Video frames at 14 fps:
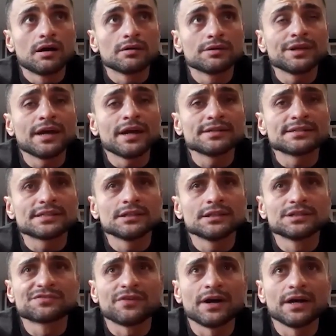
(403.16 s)
Yeah, I see
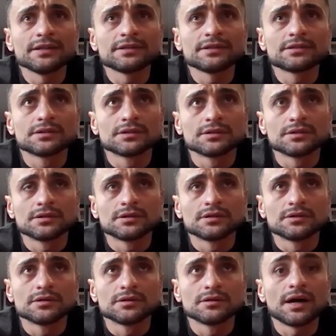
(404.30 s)
this fight.
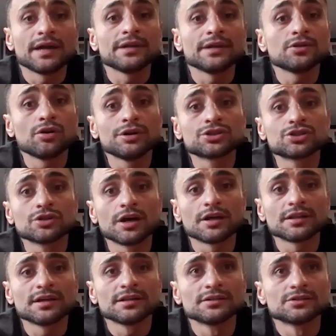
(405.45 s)
I know Adrian
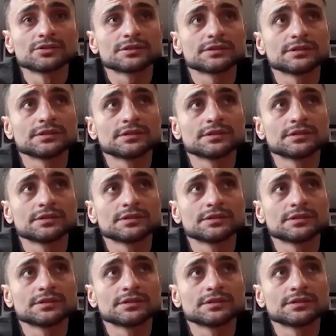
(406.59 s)
Granados.